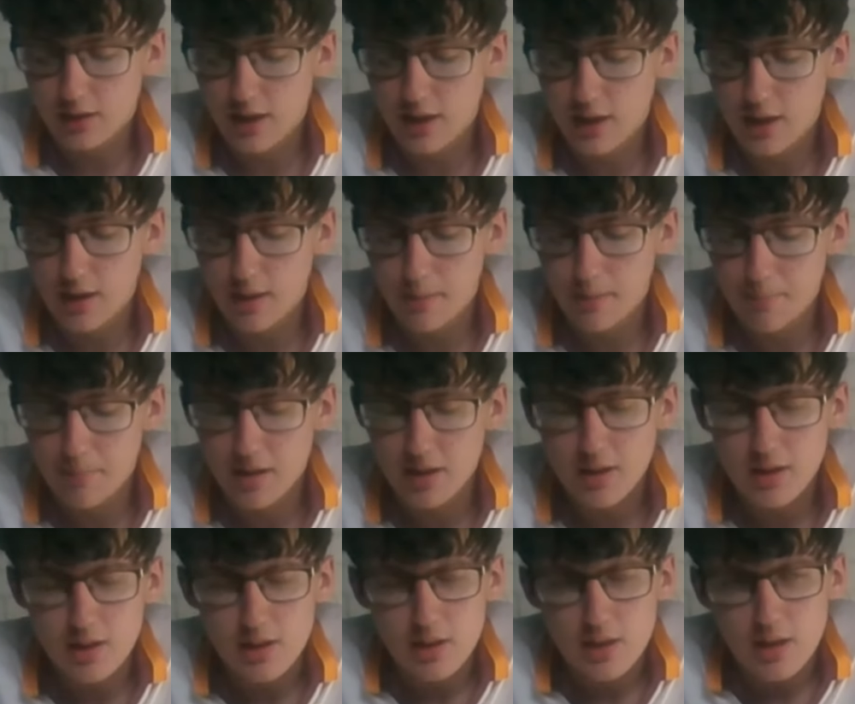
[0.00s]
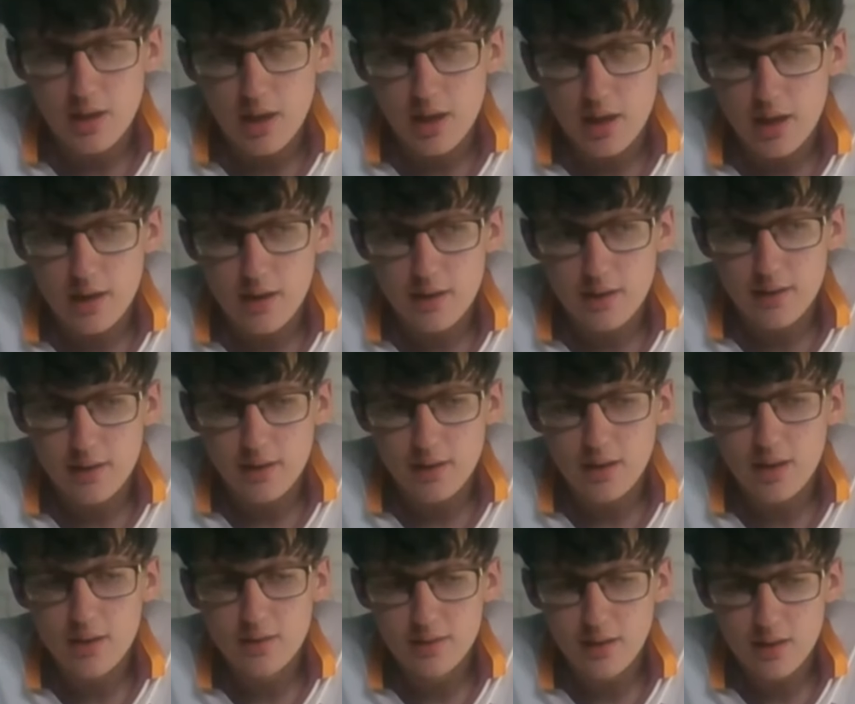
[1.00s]
and
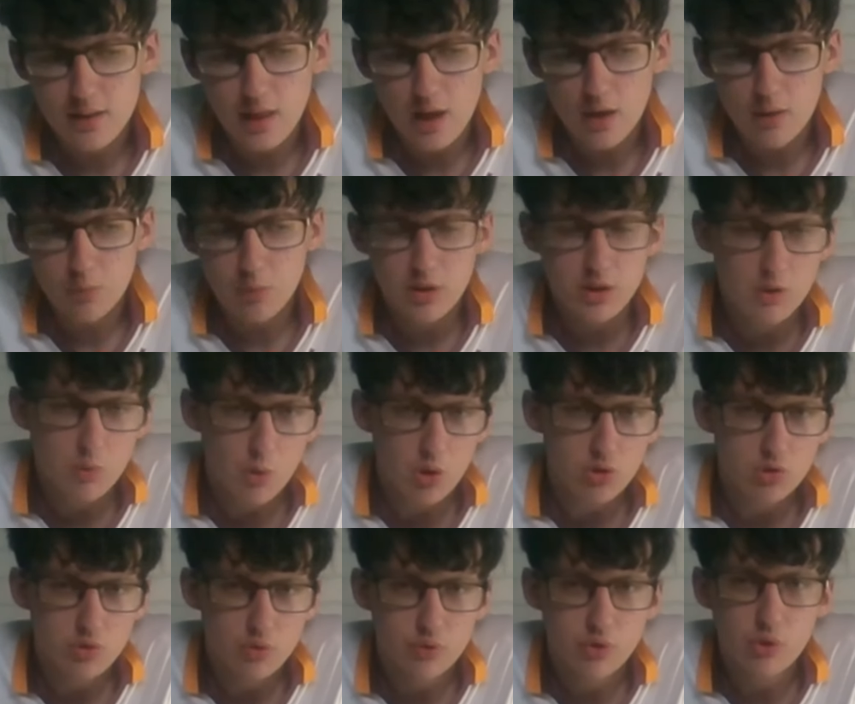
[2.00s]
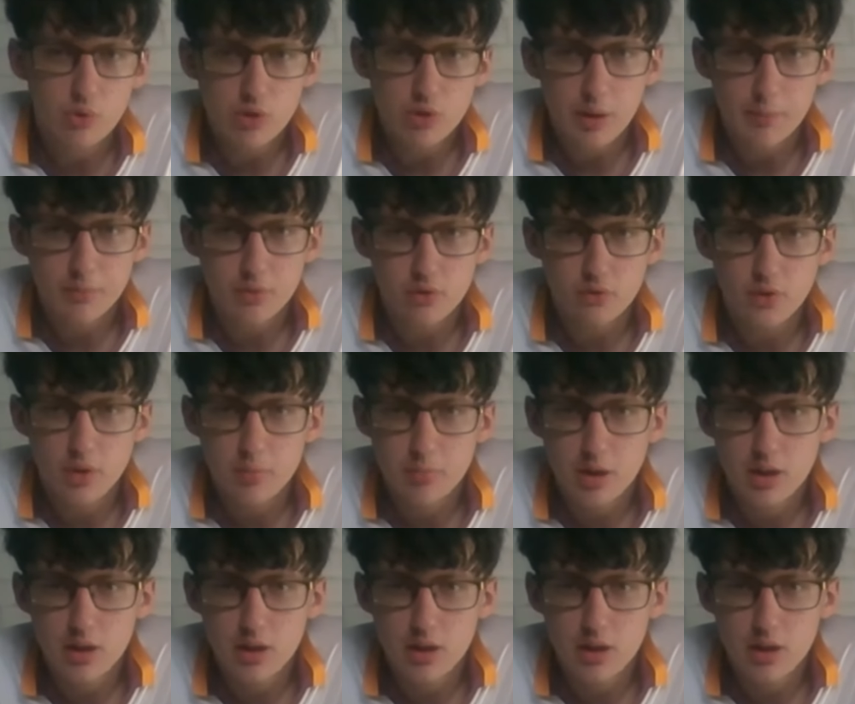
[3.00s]
you see that when you watch a few clips of him.